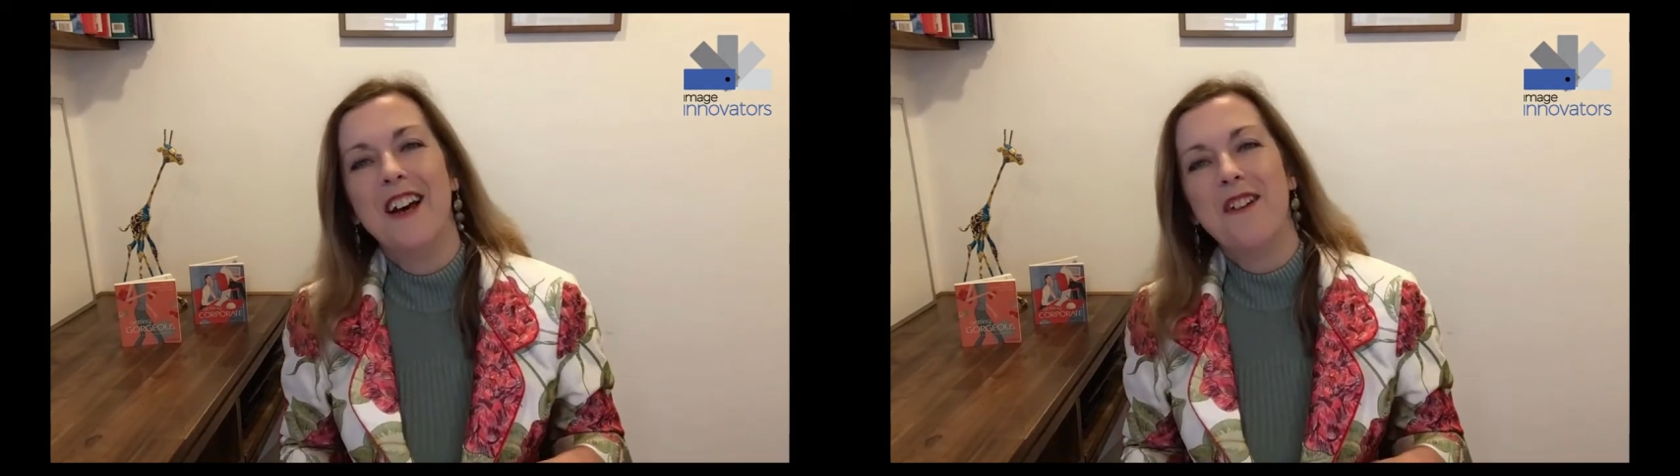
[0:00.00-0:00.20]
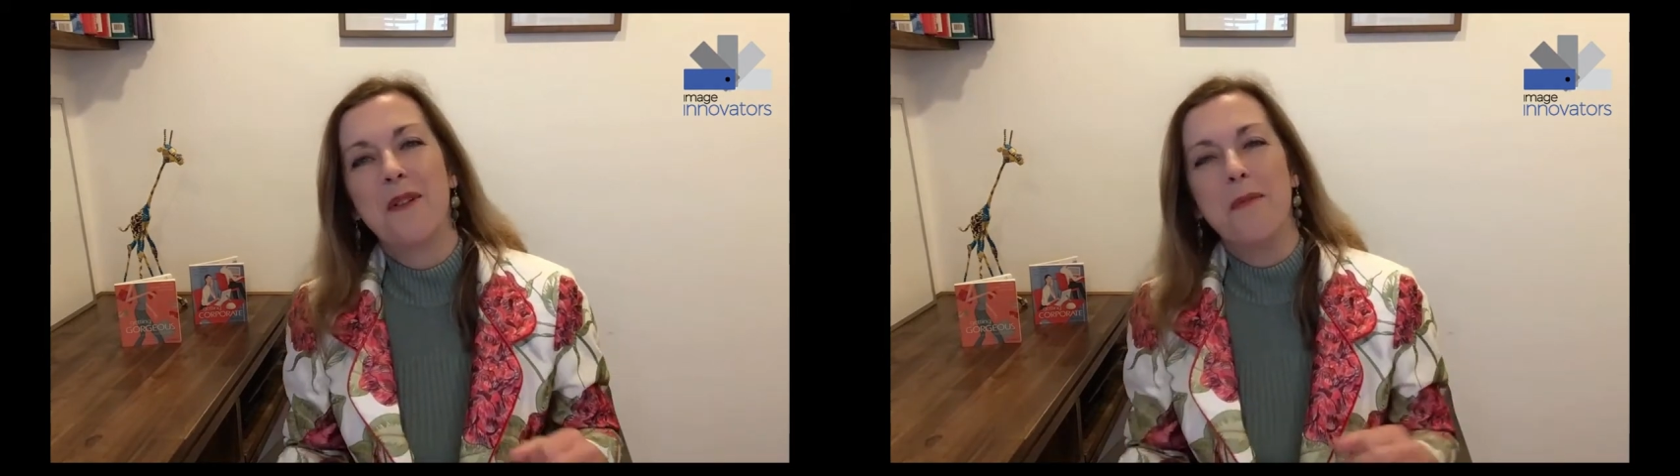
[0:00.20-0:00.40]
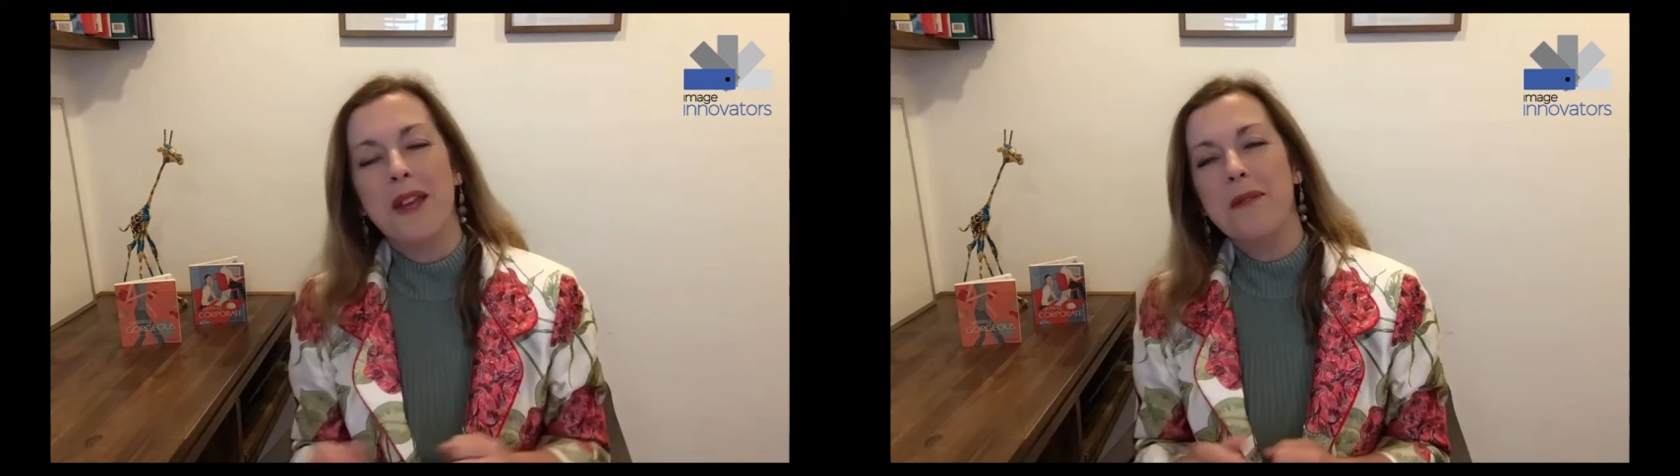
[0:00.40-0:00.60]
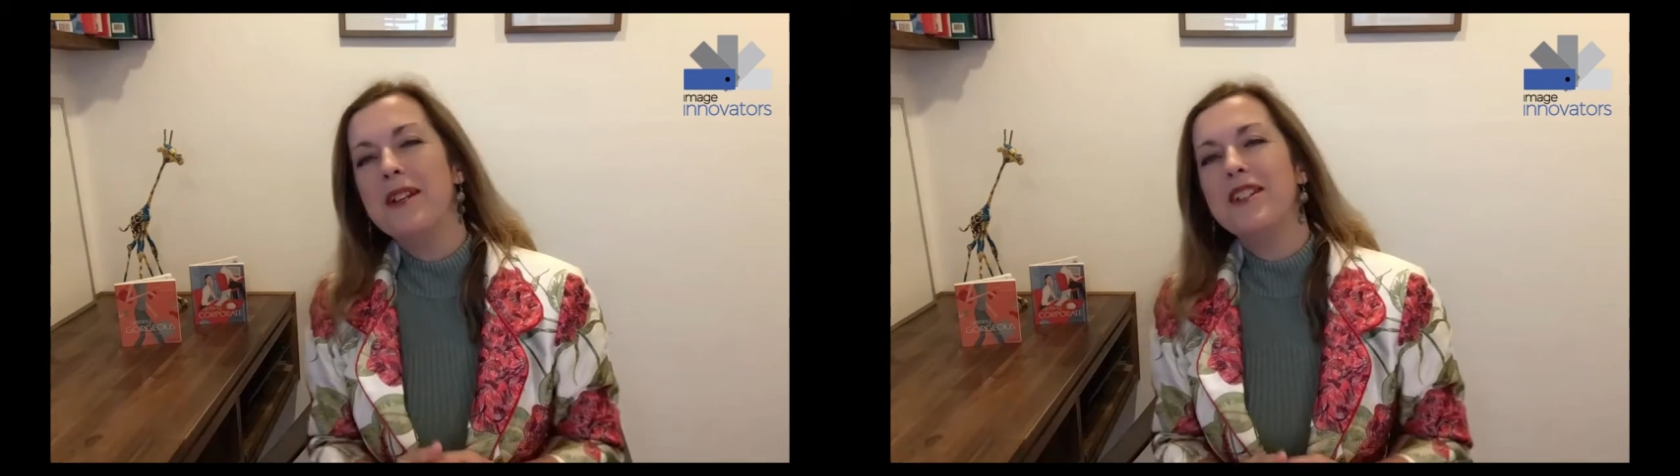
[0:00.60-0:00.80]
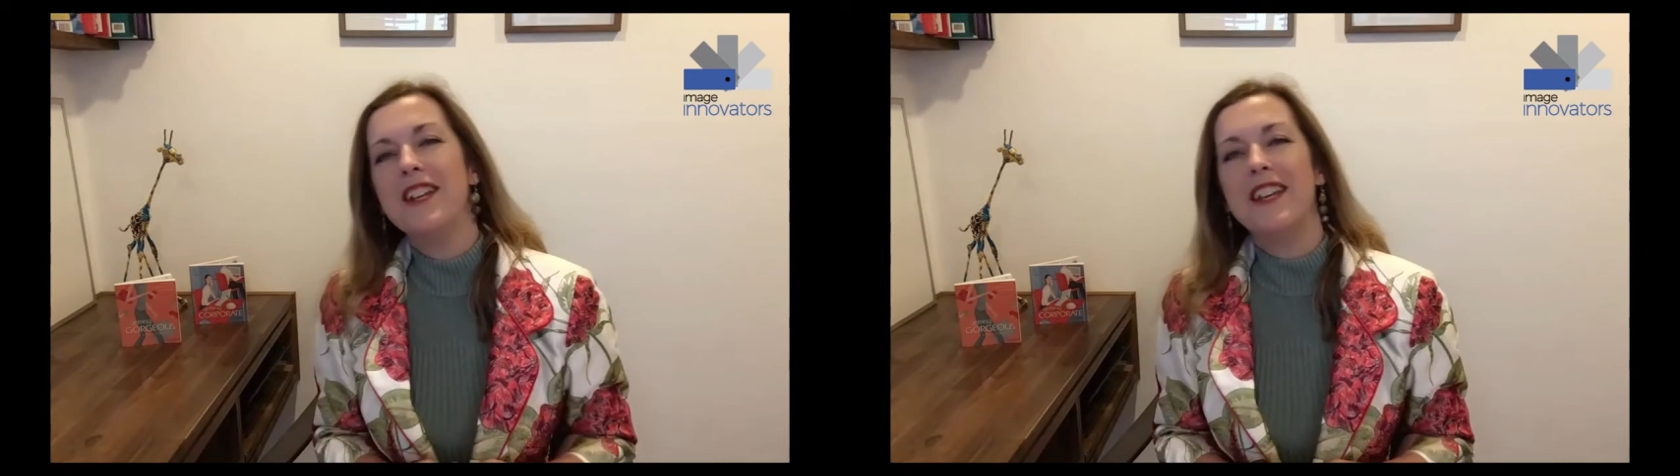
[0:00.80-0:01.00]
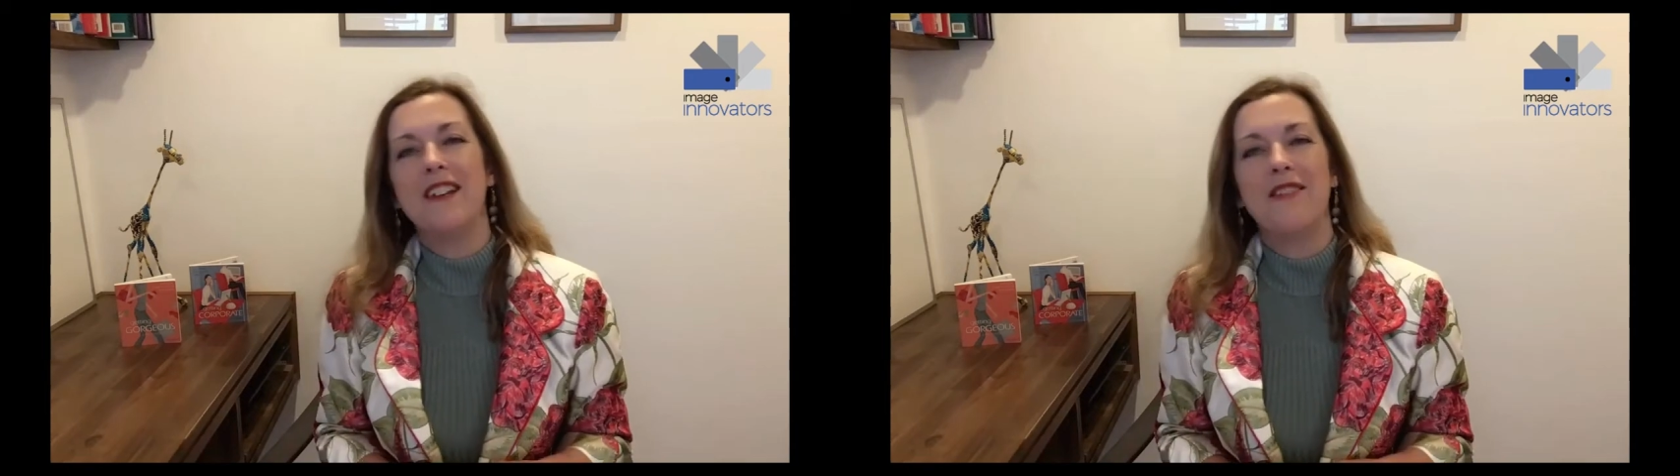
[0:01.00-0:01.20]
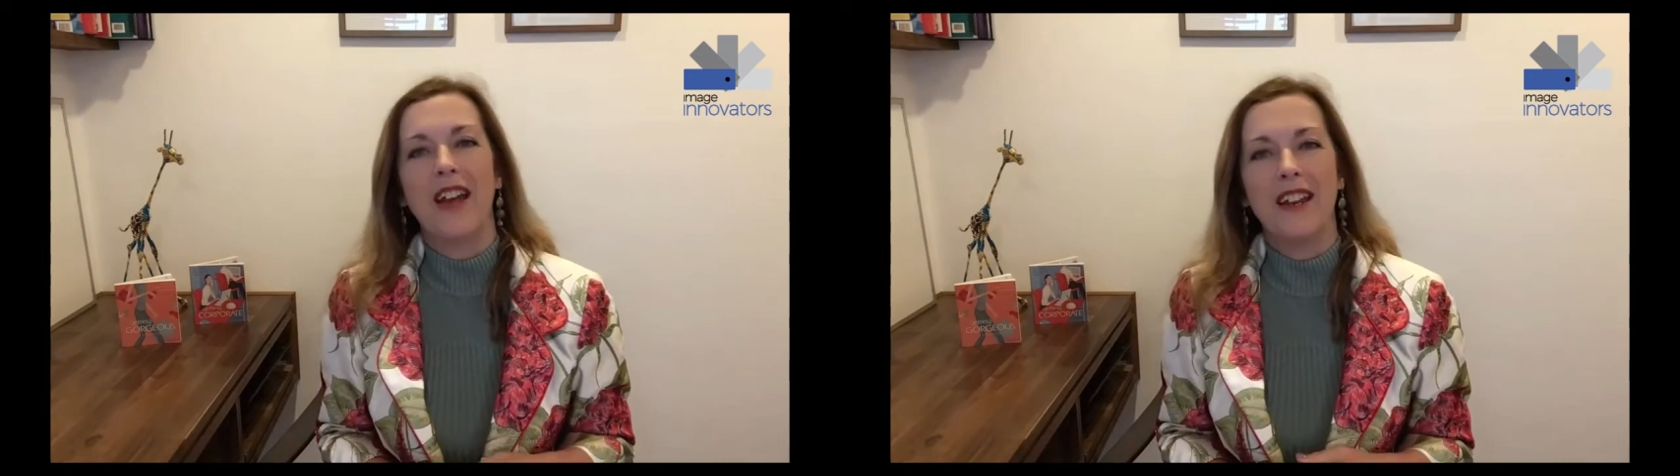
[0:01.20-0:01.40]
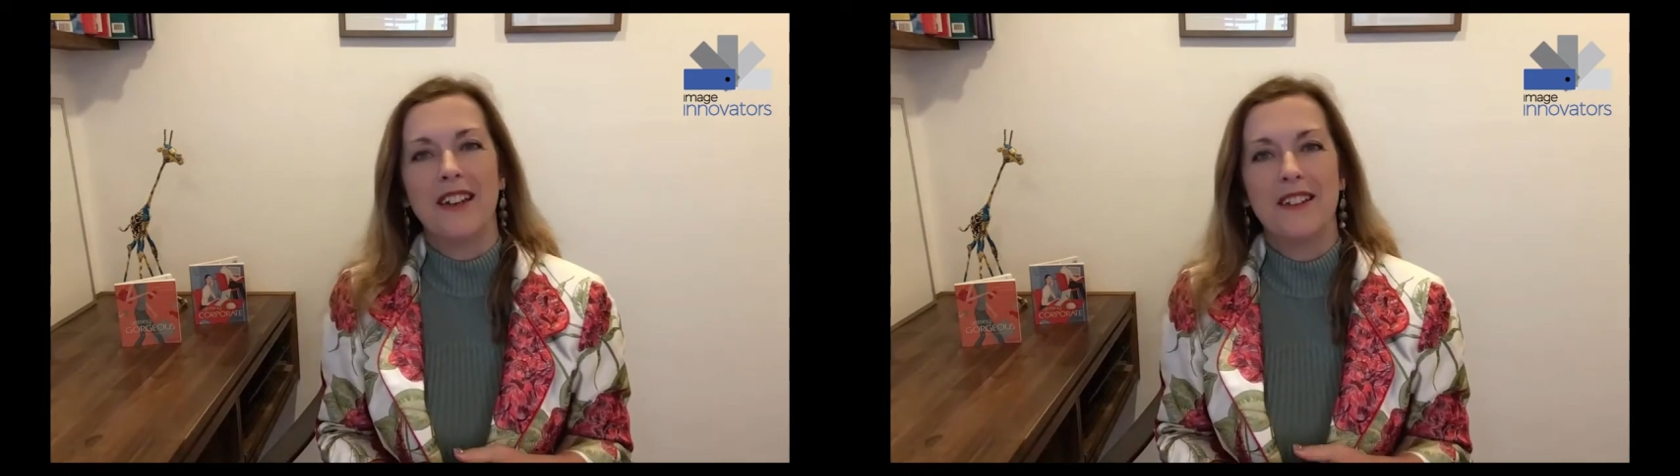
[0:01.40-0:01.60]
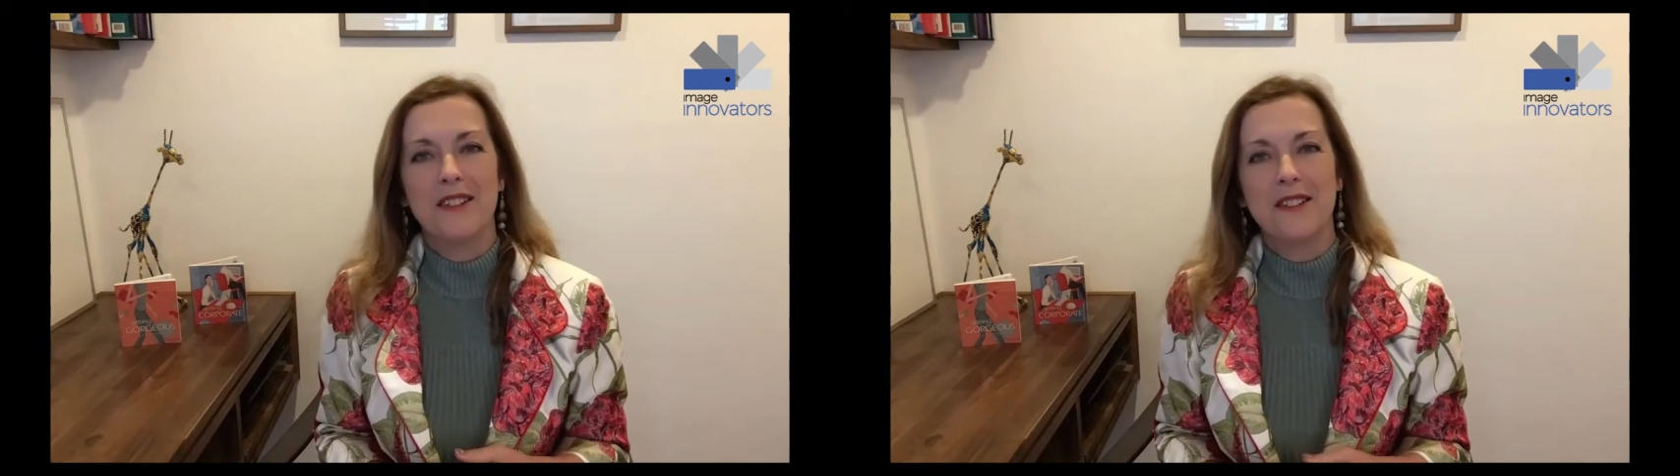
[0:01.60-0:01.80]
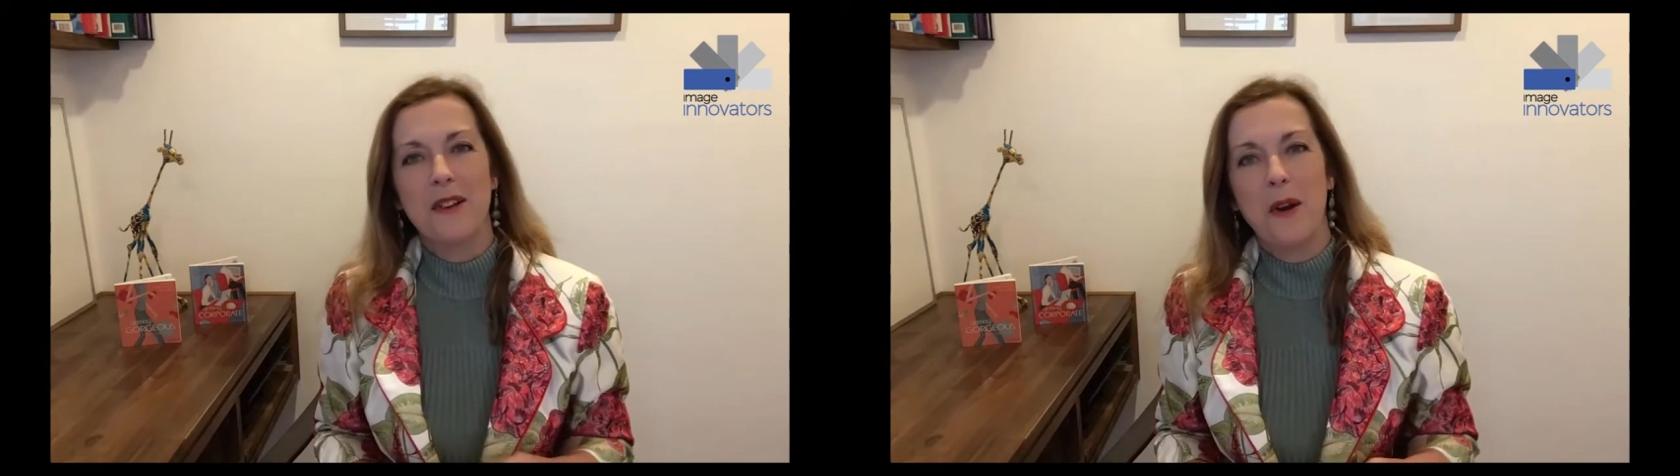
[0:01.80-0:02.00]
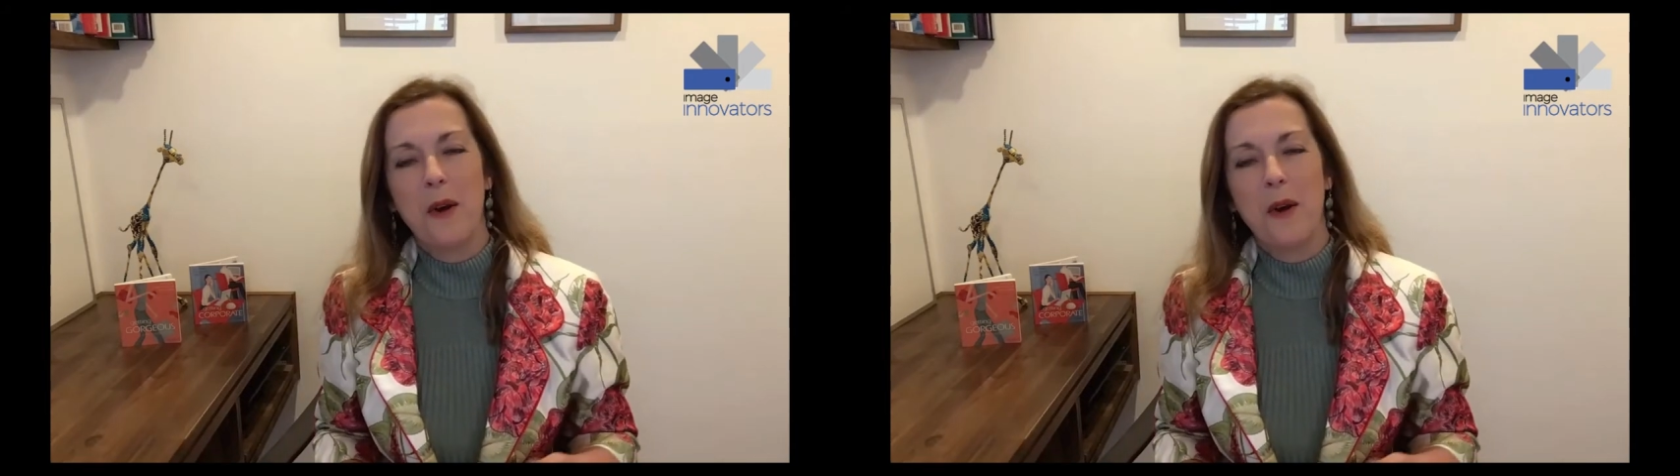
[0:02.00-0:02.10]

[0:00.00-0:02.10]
from Image Innovators.